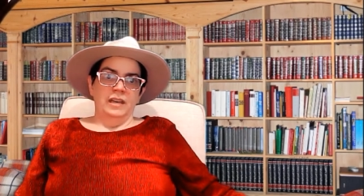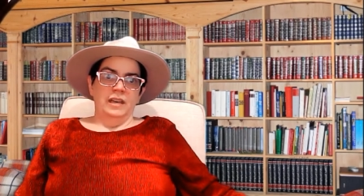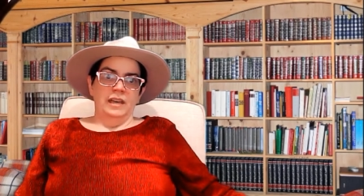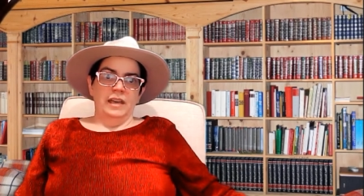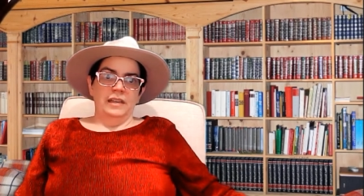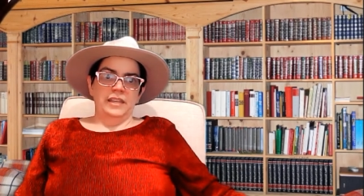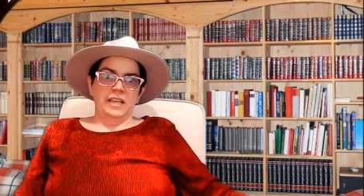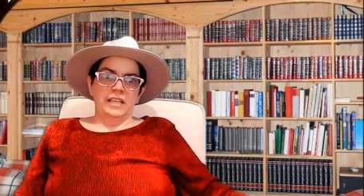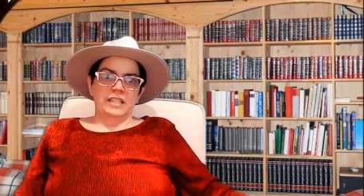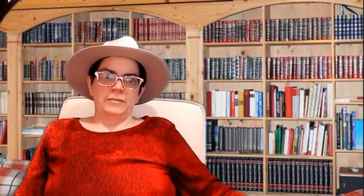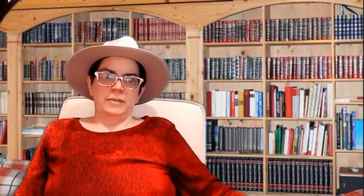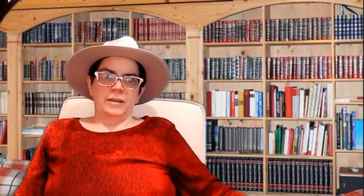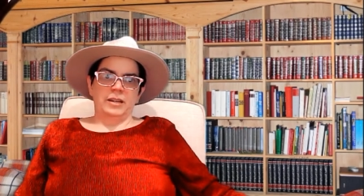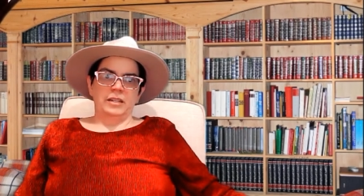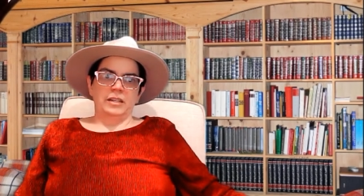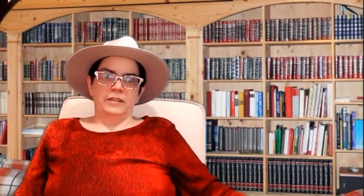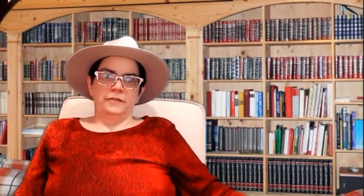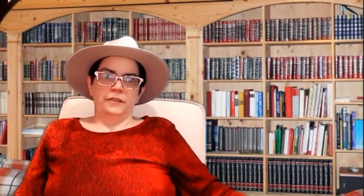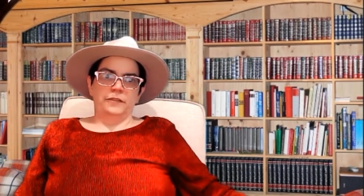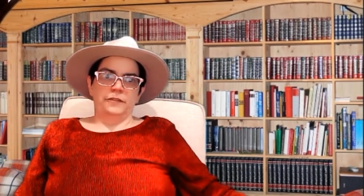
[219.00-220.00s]
And that's about
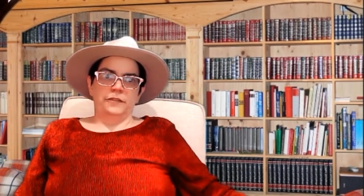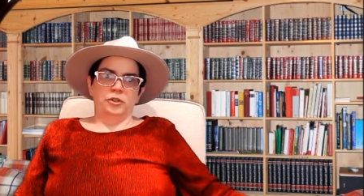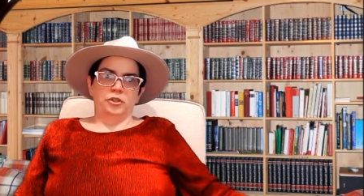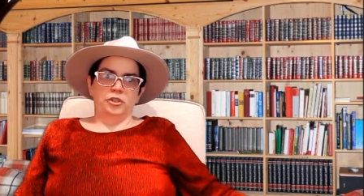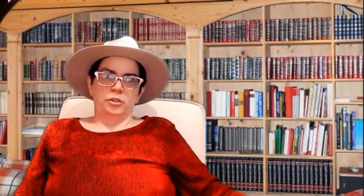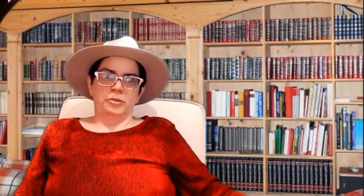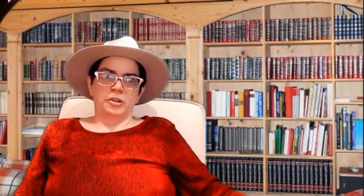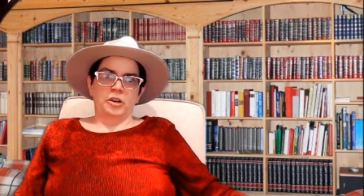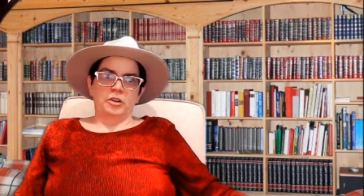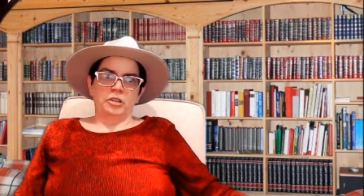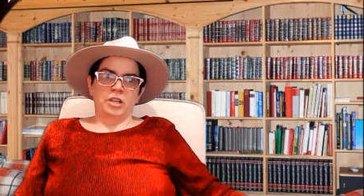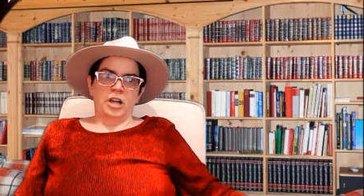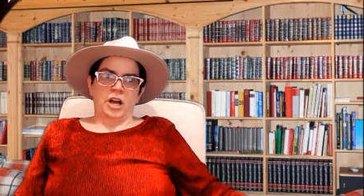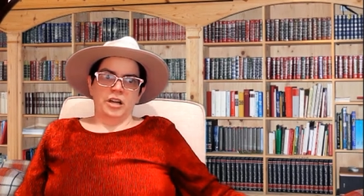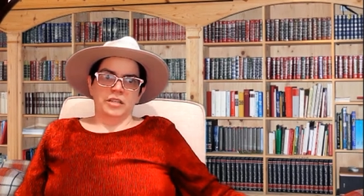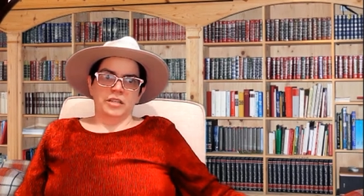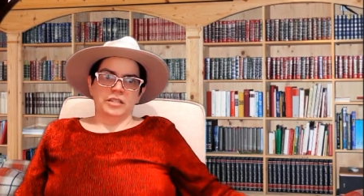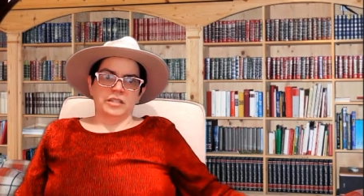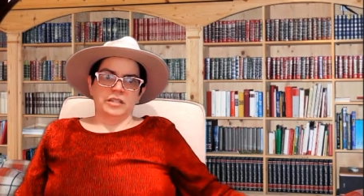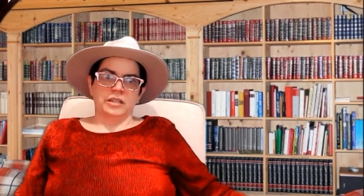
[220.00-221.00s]
it for future
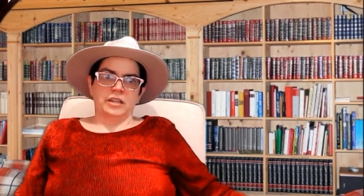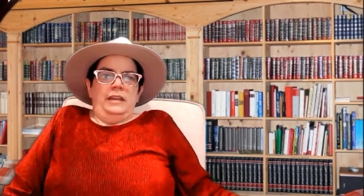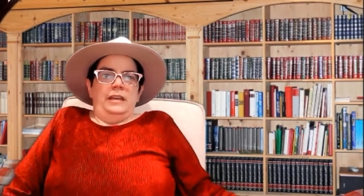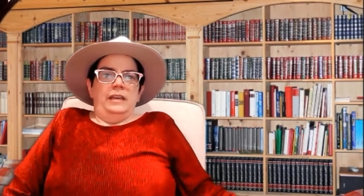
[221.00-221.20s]
prologues.